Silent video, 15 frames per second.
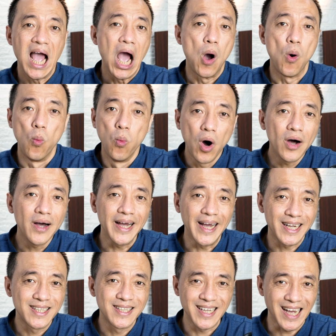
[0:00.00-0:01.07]
What
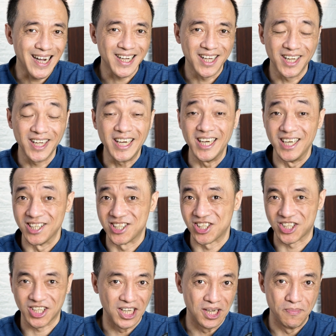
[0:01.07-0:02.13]
exactly is
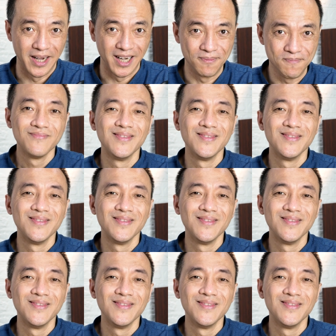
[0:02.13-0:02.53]
scheming?